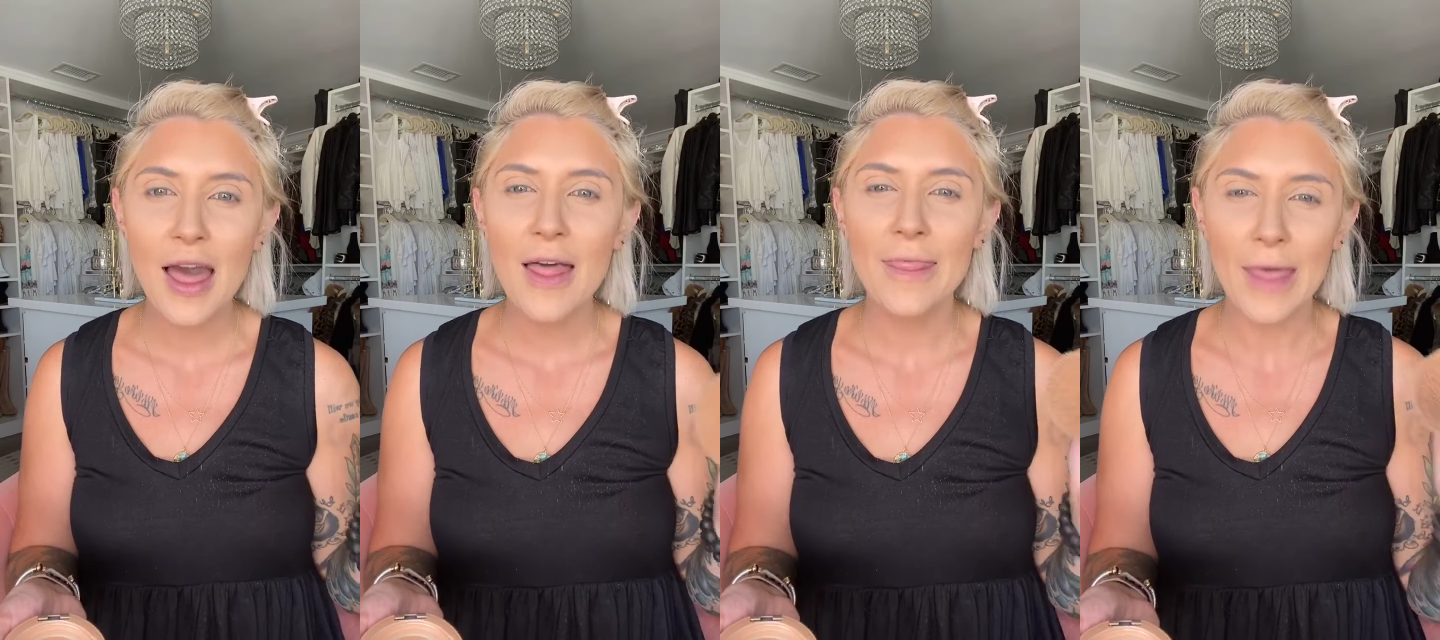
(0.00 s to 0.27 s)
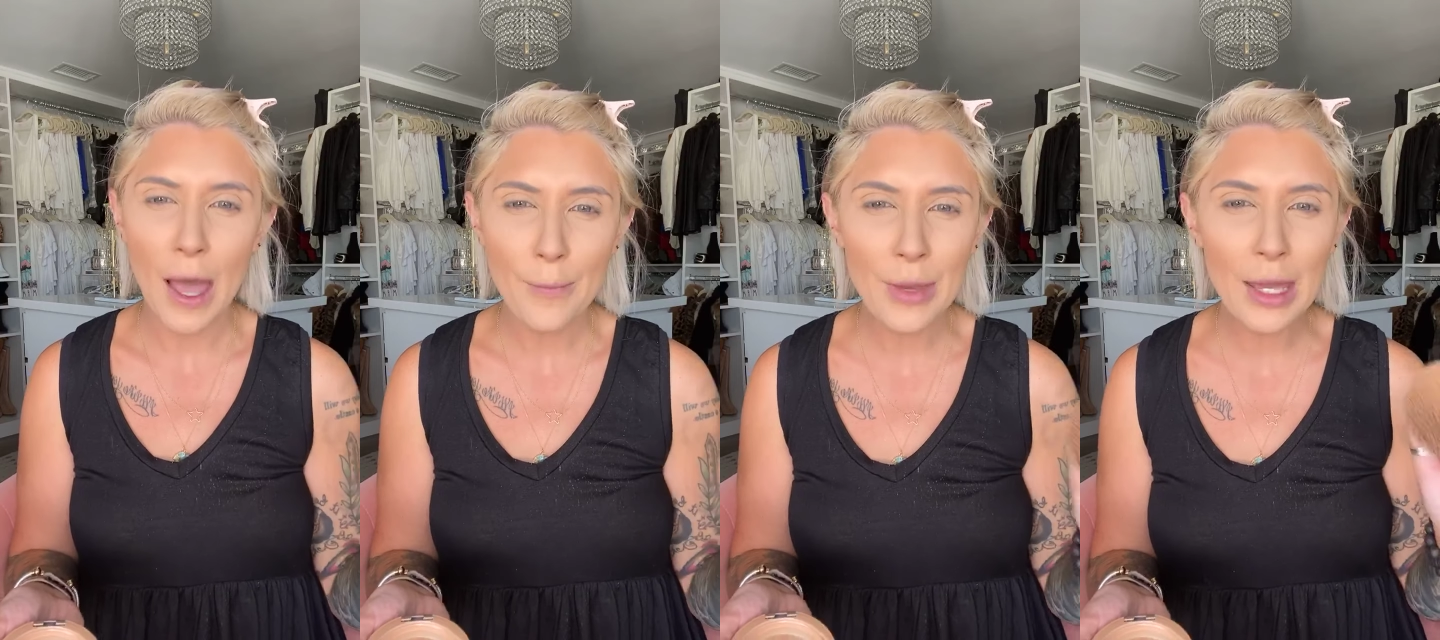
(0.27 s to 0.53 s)

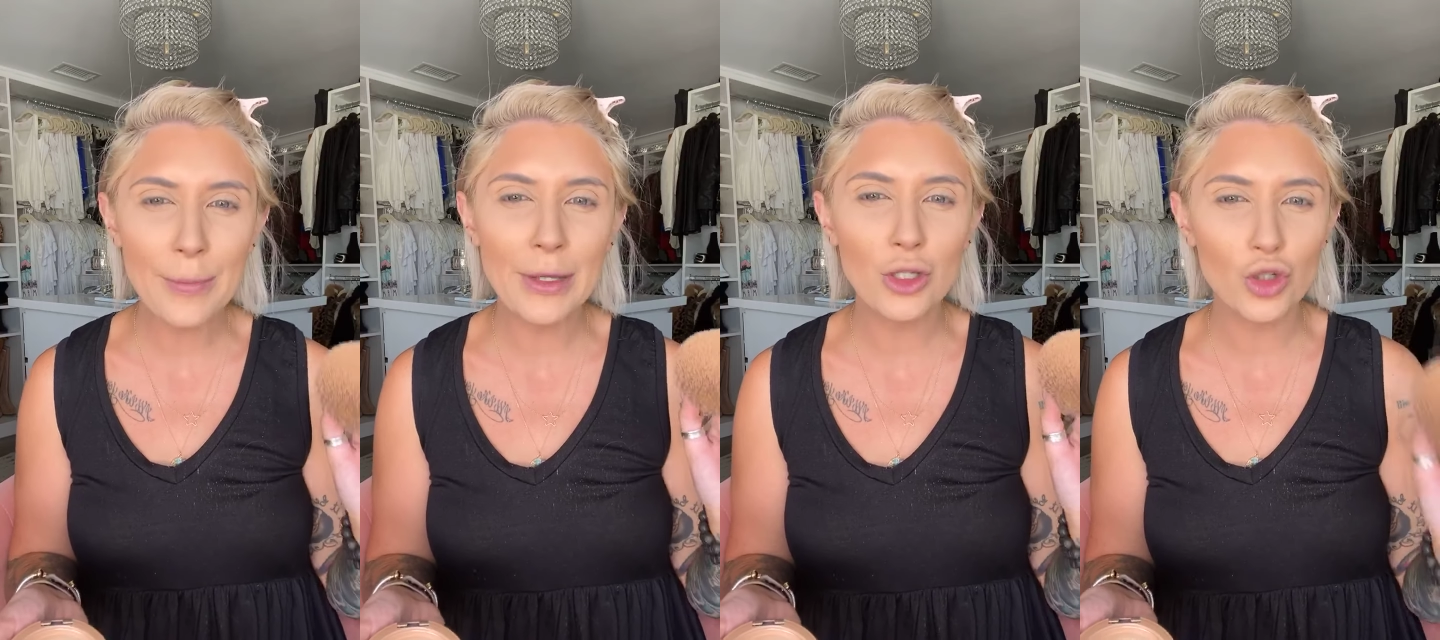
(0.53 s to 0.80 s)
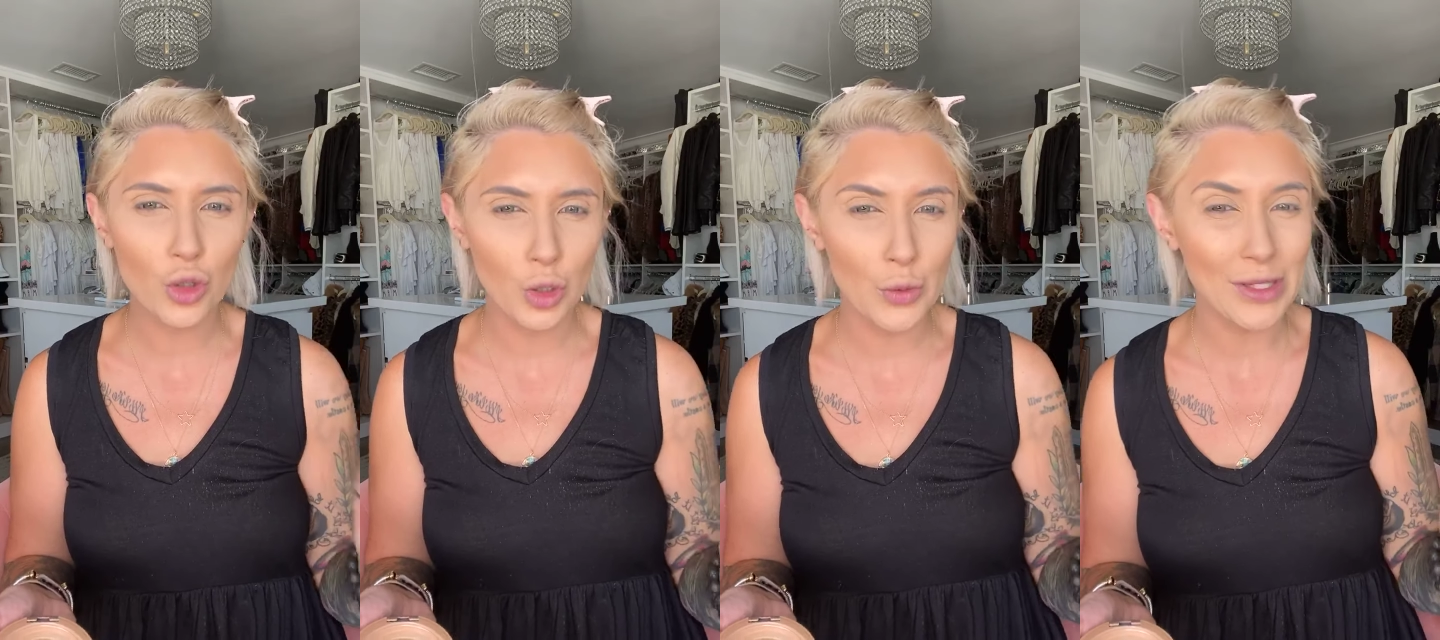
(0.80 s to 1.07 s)
That may be
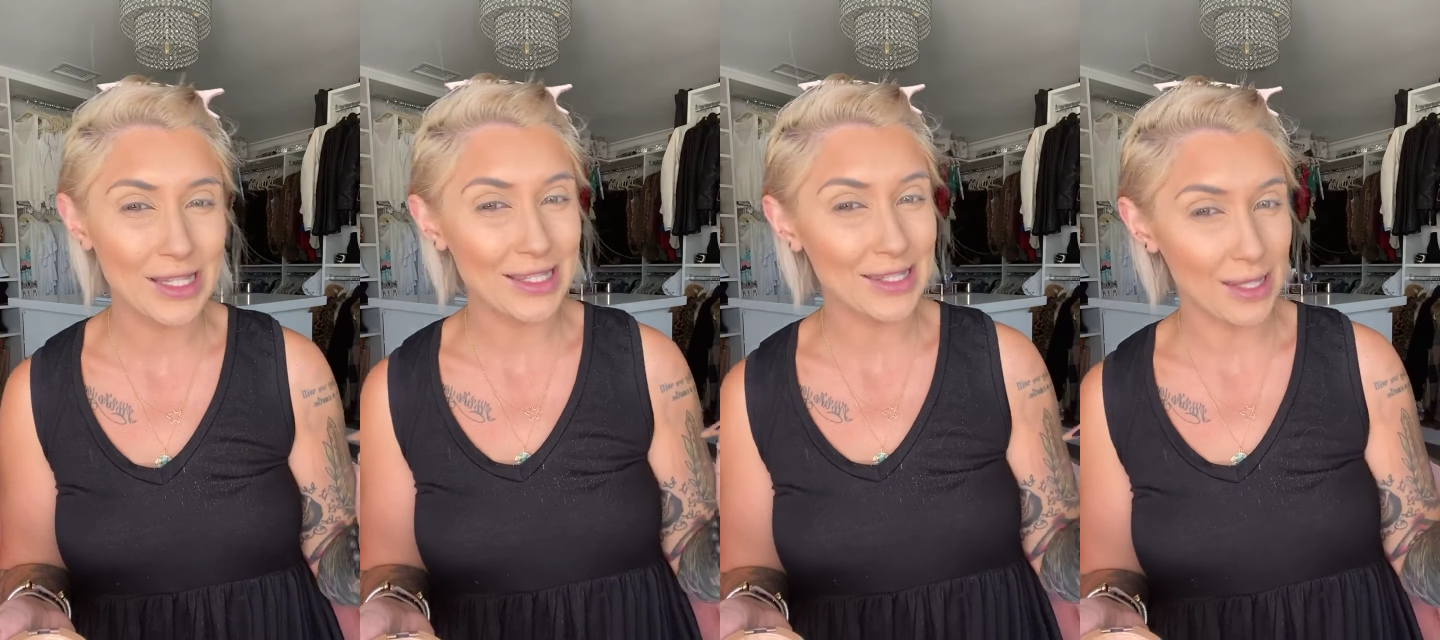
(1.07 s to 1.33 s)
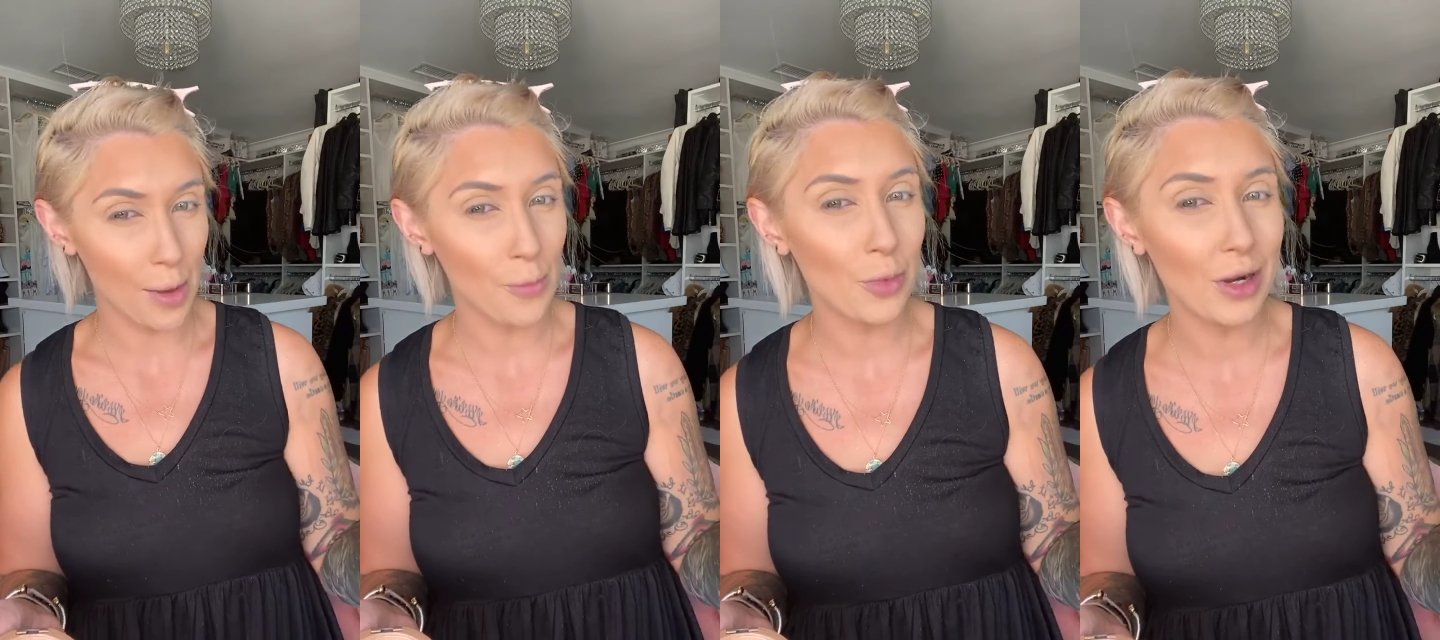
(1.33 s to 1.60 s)
true with
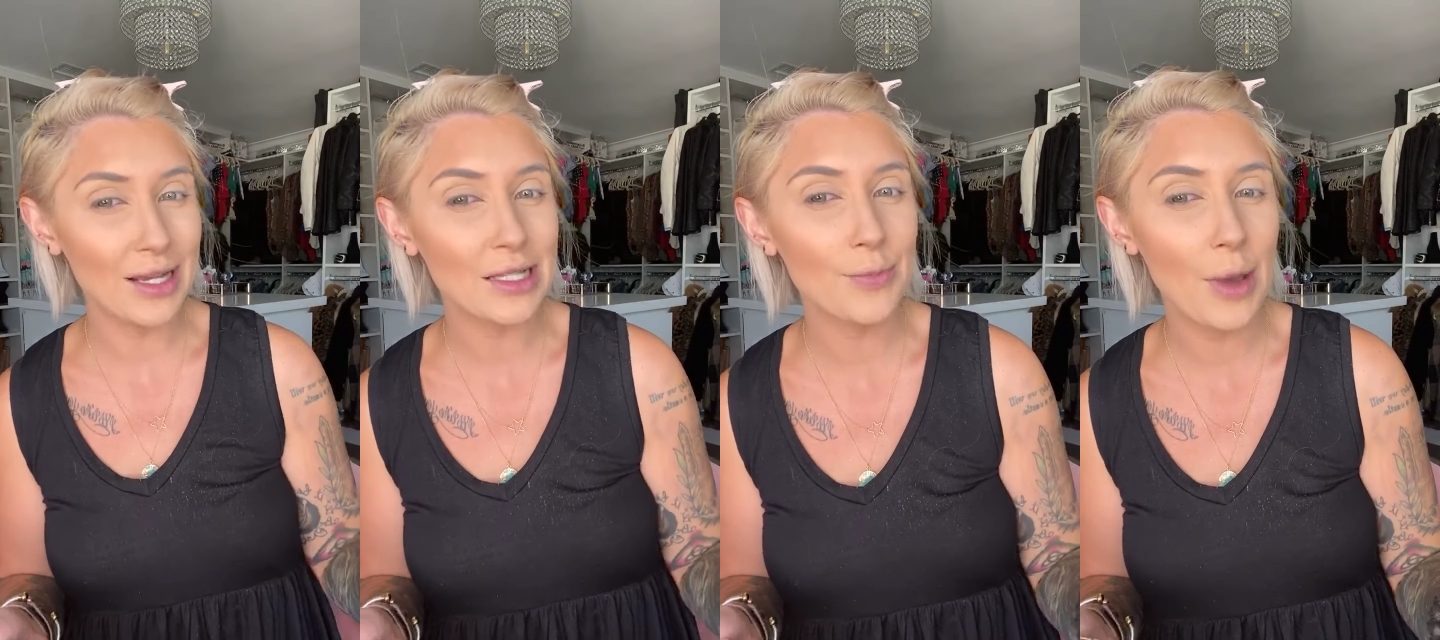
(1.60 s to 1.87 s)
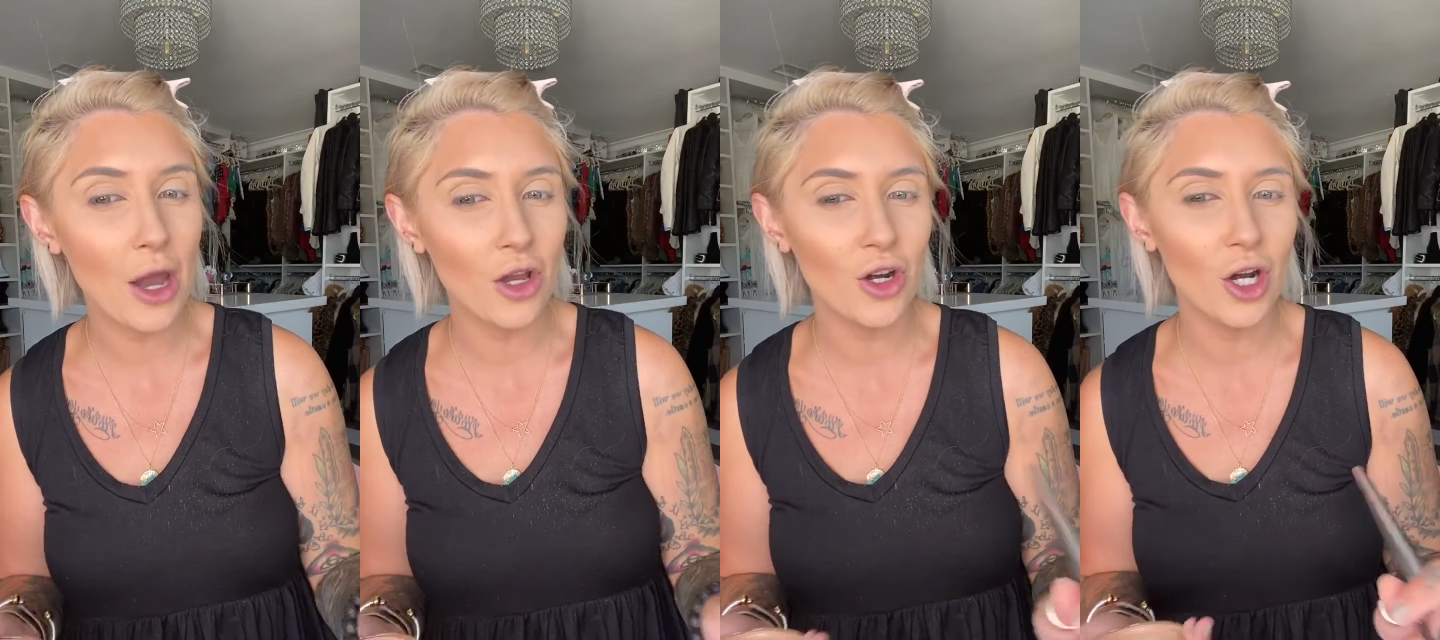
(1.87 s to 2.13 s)
some pressed
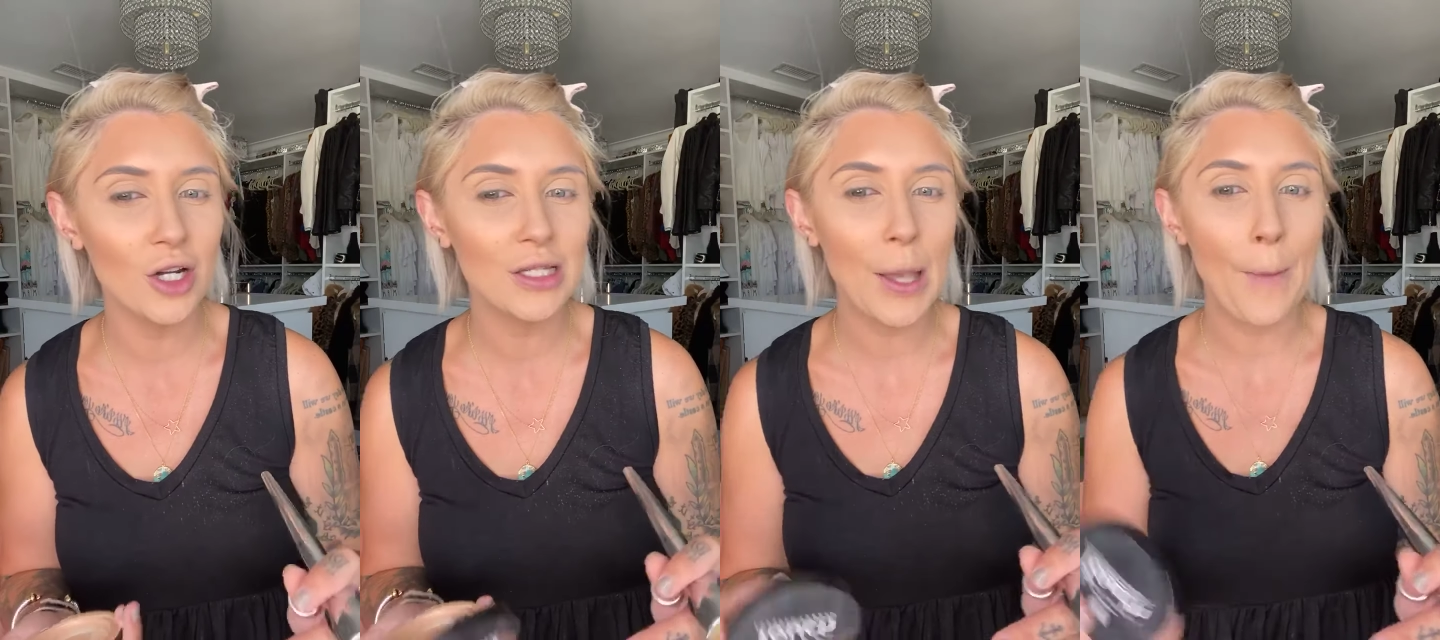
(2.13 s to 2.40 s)
powders,